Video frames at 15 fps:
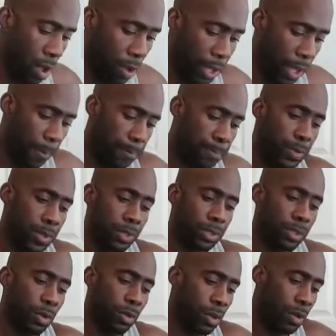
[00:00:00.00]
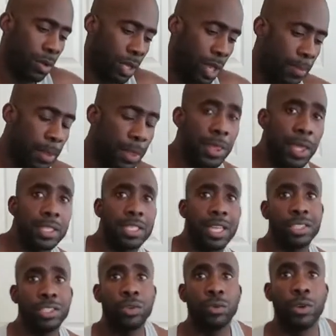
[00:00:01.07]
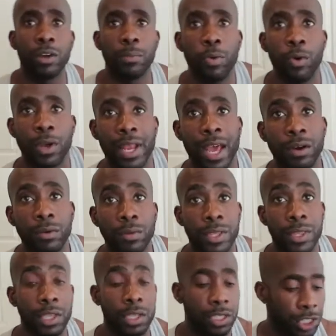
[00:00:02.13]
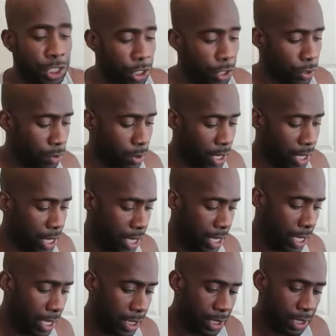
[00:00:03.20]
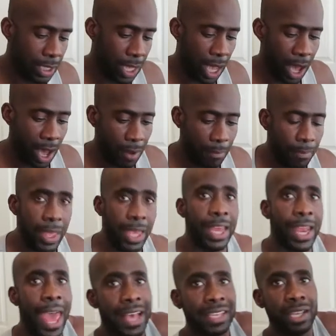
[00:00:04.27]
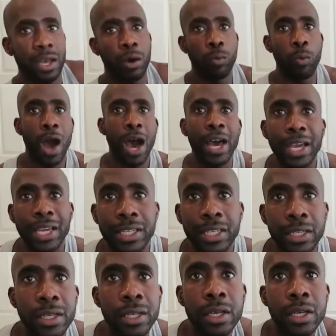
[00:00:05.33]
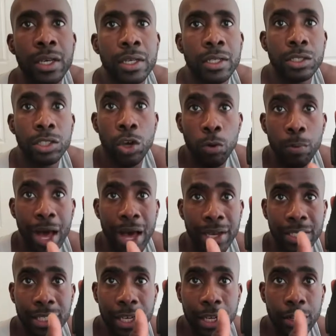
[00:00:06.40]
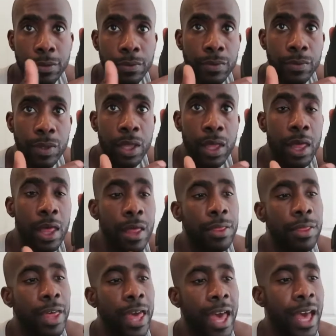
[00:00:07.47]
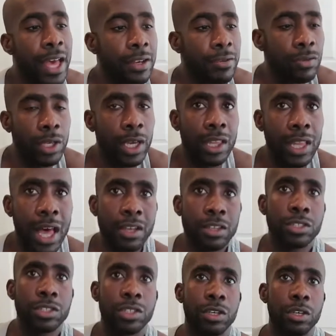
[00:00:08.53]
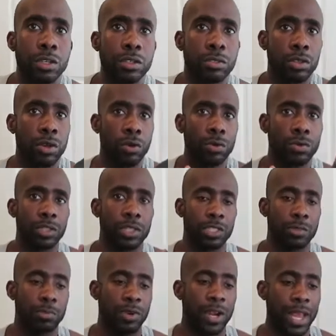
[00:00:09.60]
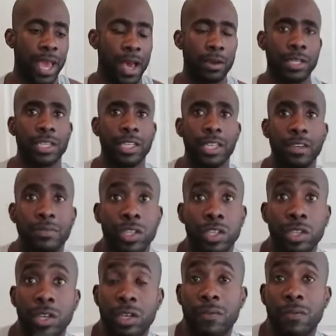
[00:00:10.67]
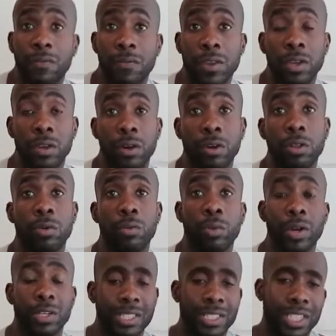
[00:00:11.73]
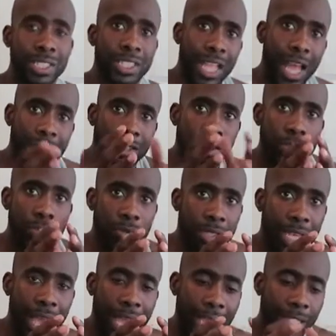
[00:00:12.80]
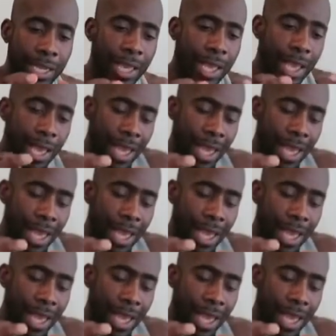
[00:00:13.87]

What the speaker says: Okay, so a couple of things I do want to point out with this shoe is it has a wide toe box here that really allows your toes to spread out, and it gives a good feel where it's just not too tight